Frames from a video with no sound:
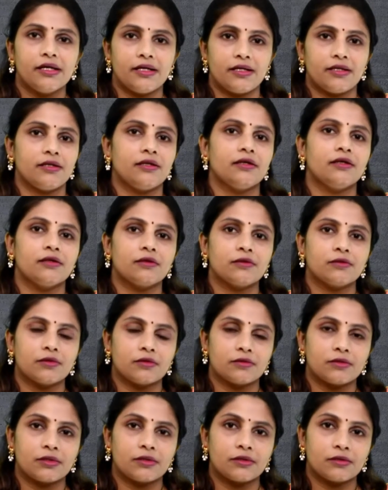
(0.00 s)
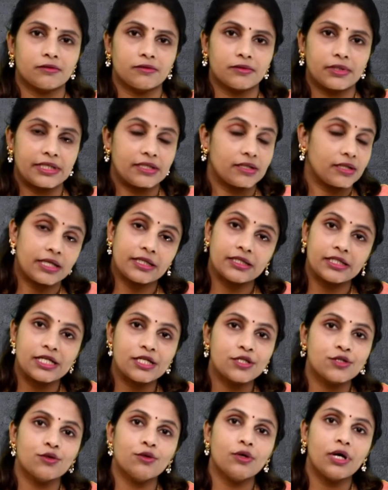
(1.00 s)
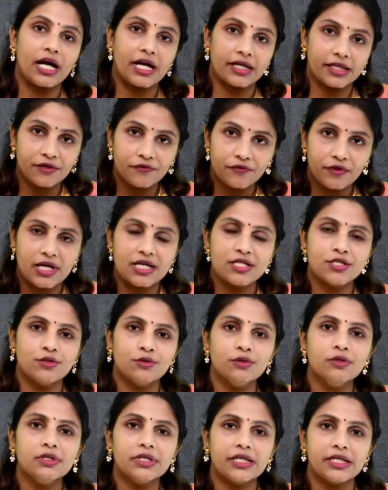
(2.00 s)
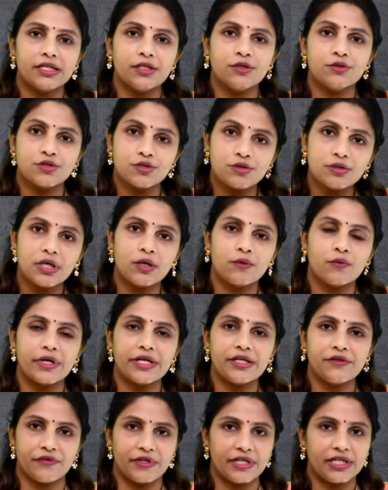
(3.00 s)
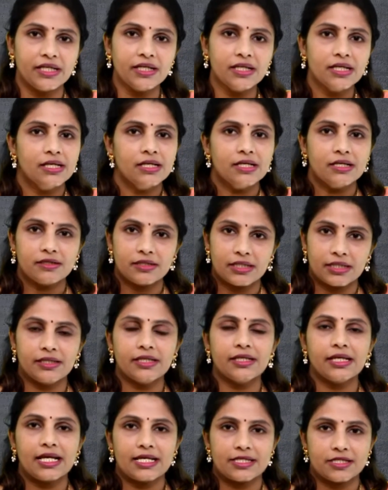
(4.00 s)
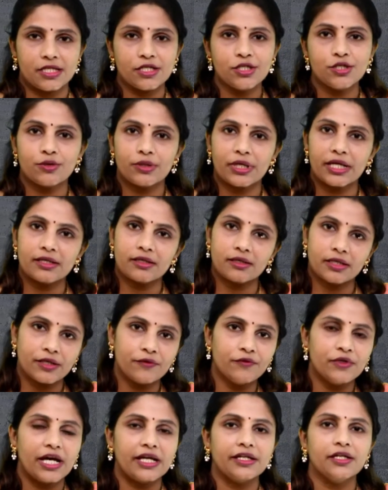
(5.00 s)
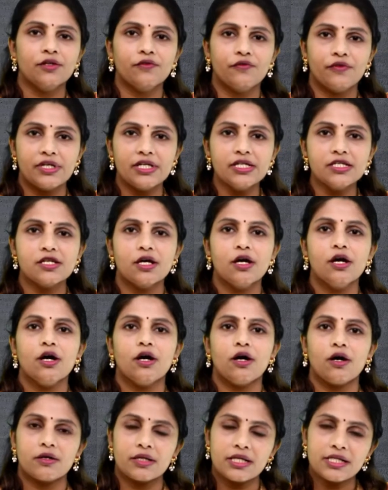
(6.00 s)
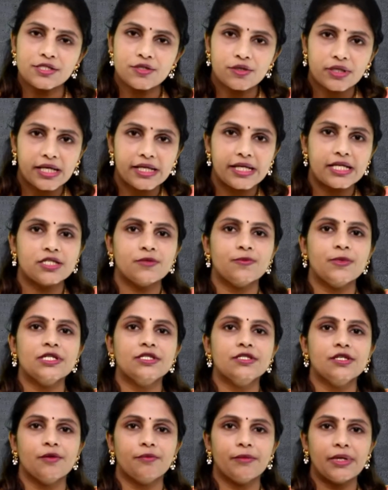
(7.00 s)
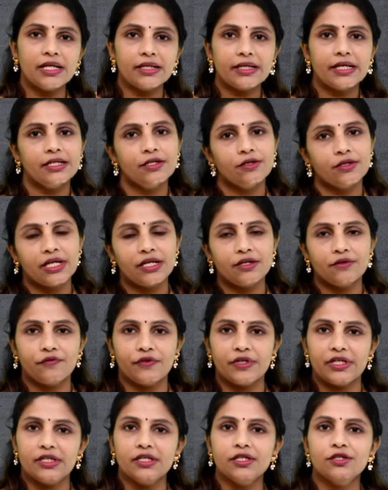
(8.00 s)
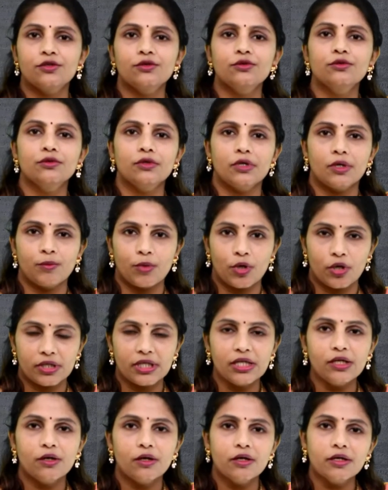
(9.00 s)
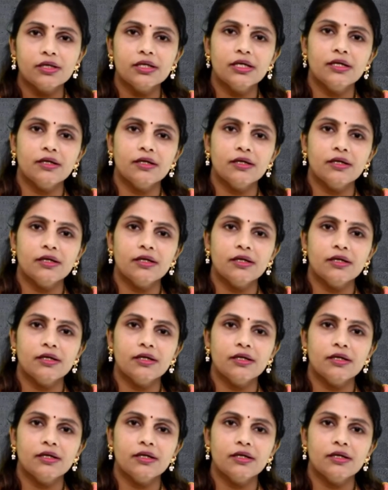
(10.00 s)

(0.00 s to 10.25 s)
and there is no hard and fast rule you should avoid feeding. Nothing as such. You can give direct feeds or else you can express your milk and you can feed it through a bottle or